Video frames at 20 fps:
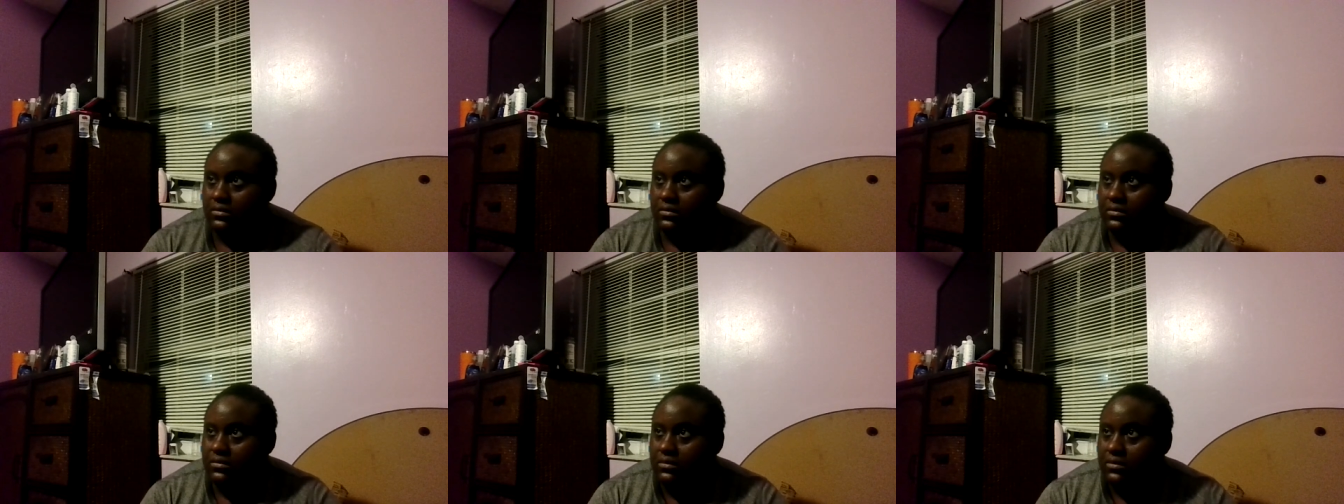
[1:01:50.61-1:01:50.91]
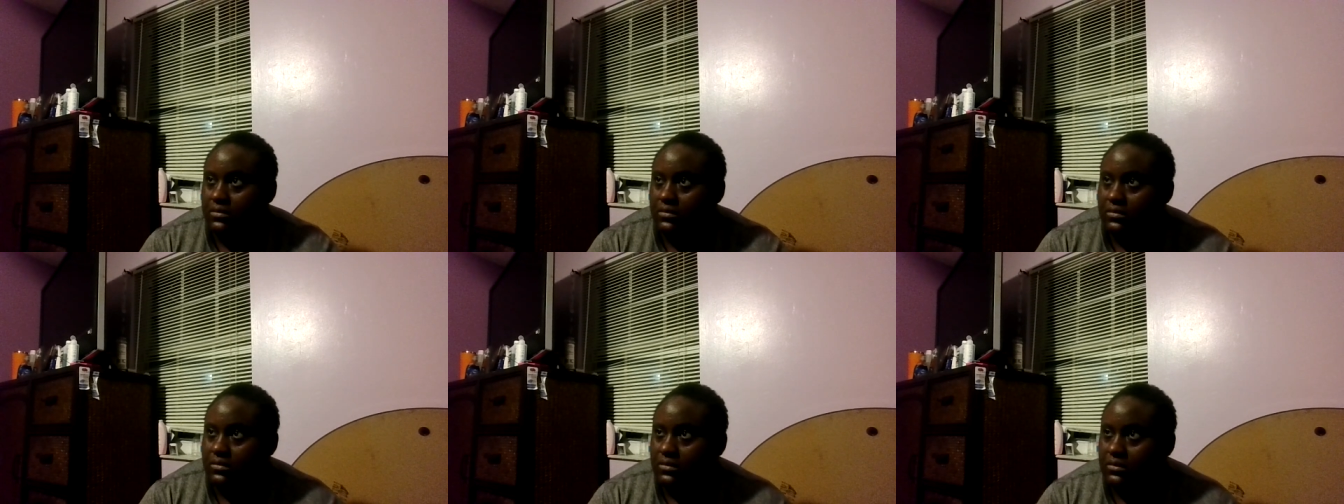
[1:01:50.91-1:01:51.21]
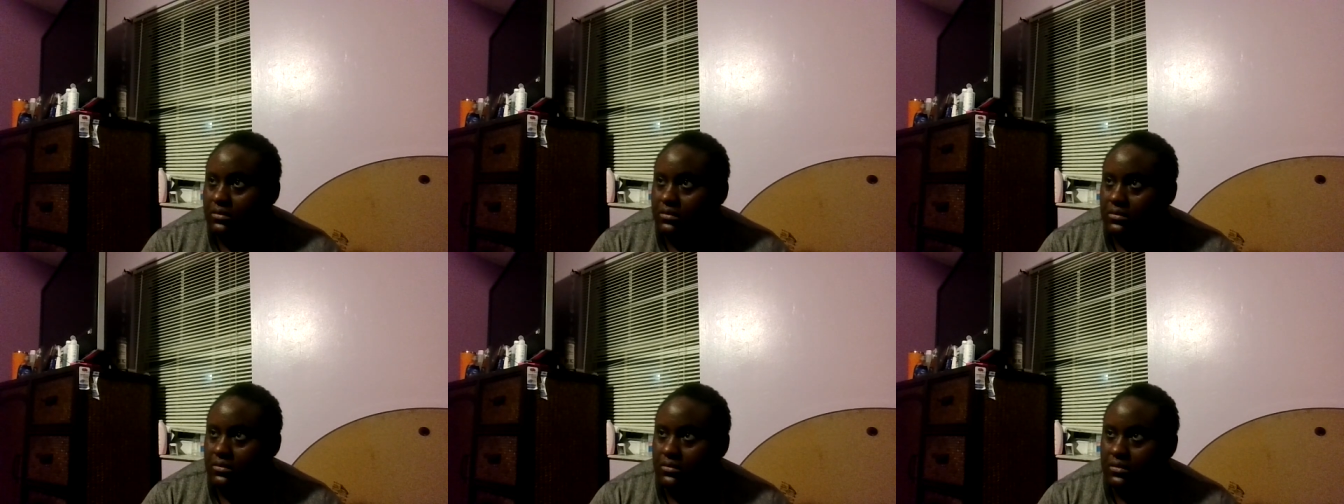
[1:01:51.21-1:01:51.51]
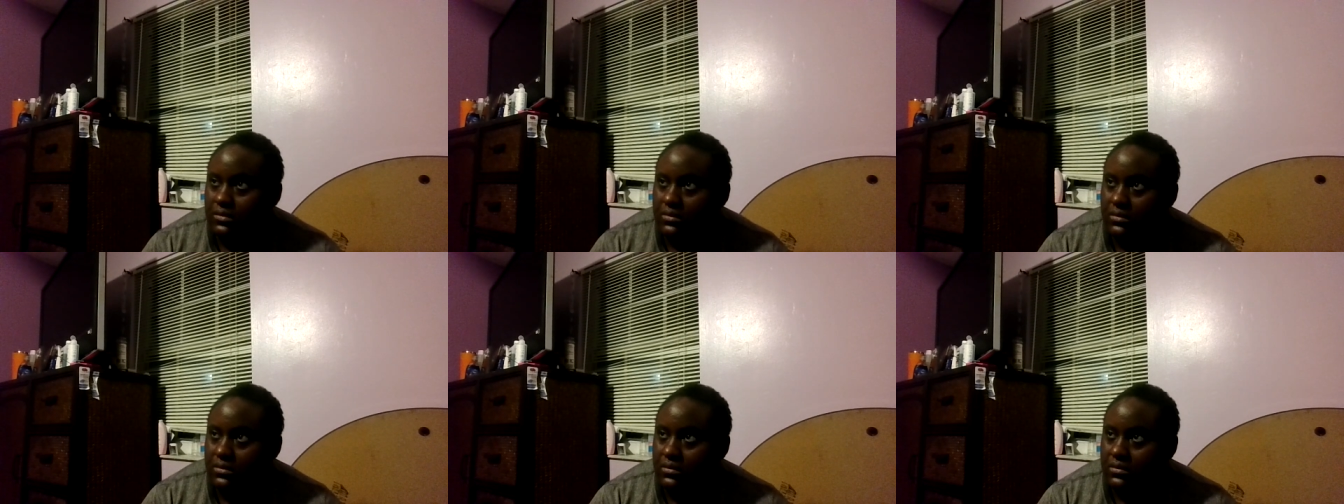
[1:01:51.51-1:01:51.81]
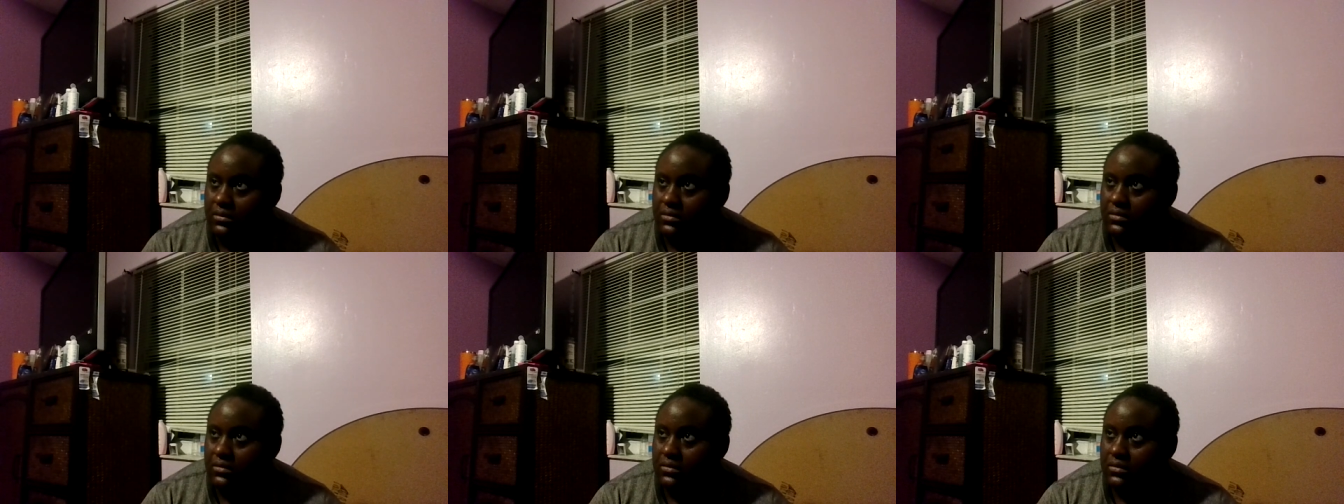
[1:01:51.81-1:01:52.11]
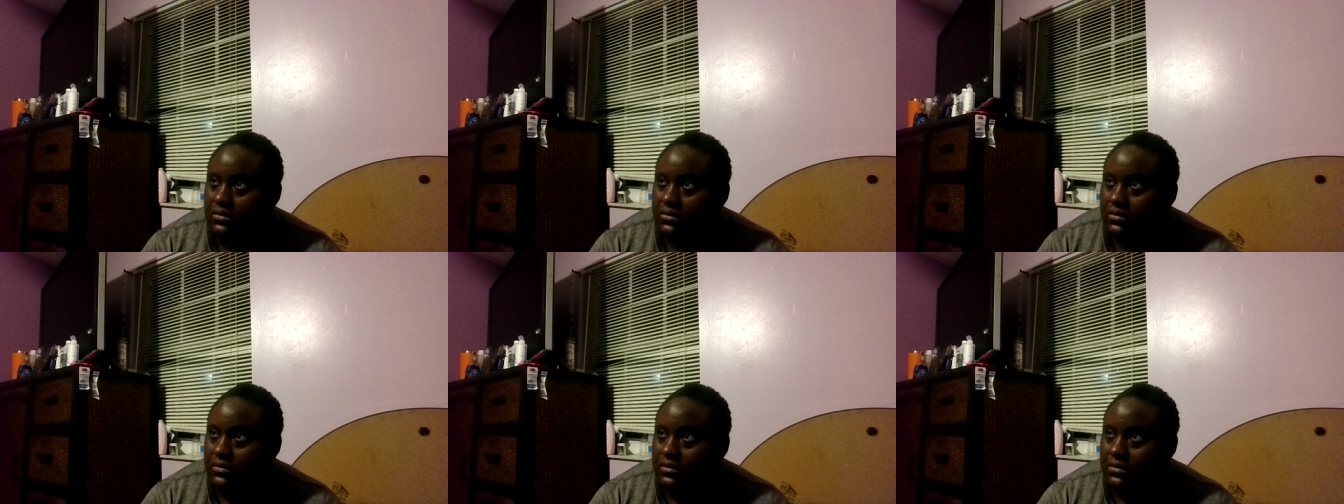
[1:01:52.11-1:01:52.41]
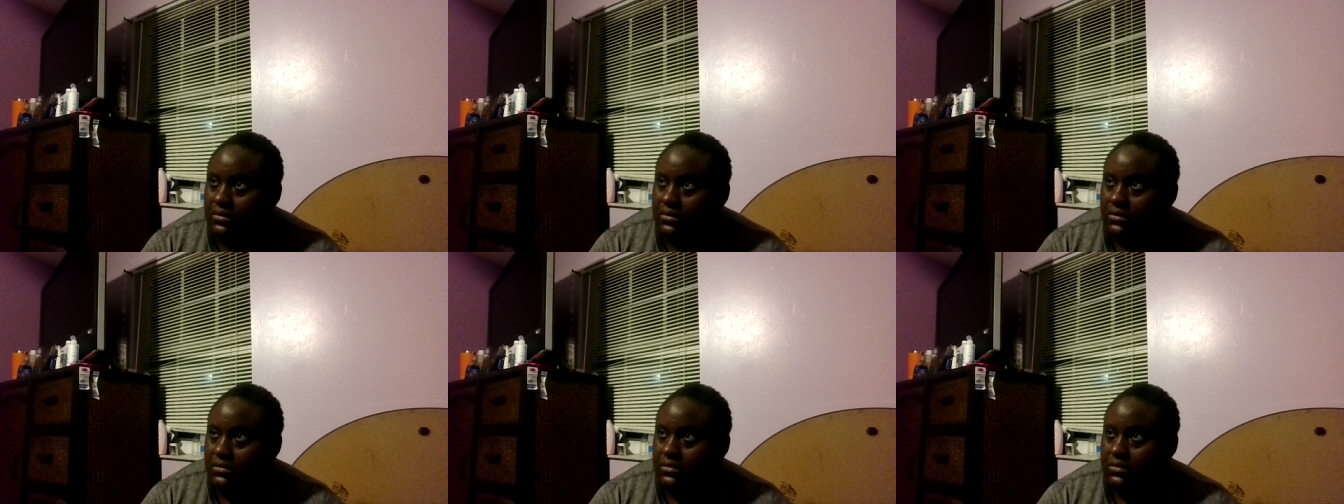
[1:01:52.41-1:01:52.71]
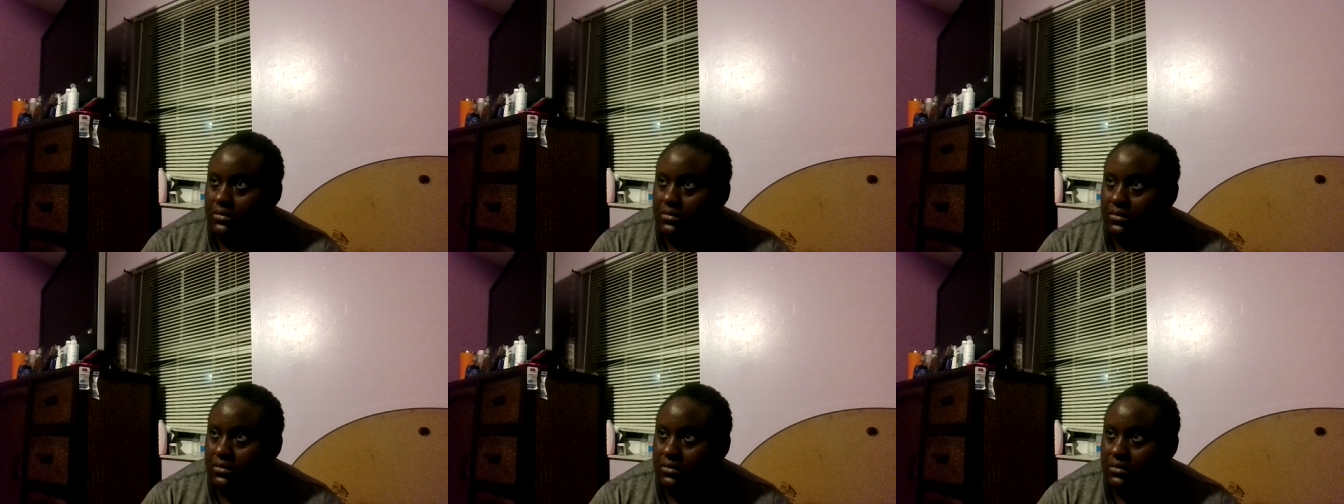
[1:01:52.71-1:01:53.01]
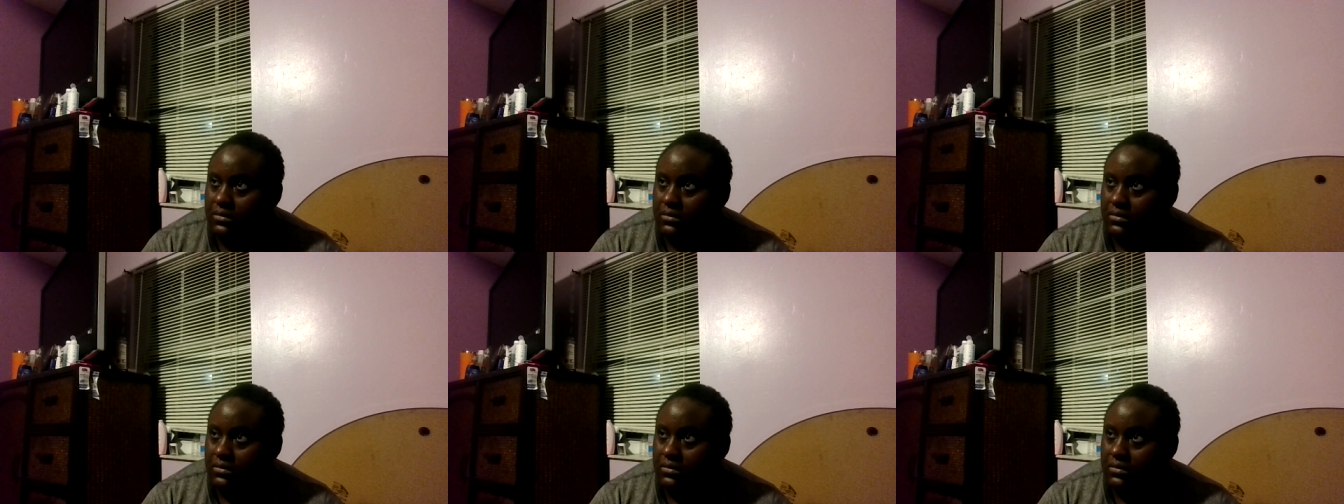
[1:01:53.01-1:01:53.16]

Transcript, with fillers: and ask him, oh, tell him all you sleep and he tell him,